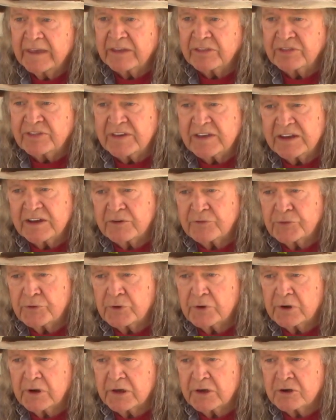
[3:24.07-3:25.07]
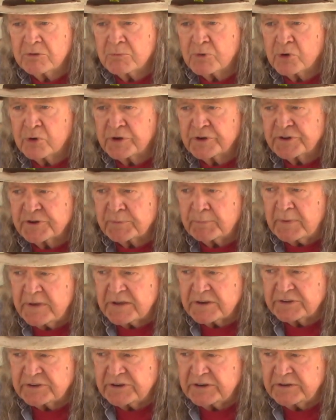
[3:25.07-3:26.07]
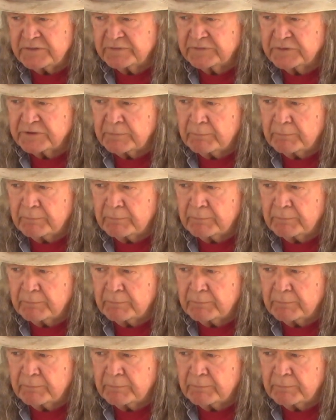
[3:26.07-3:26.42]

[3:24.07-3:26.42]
They're a little more expensive to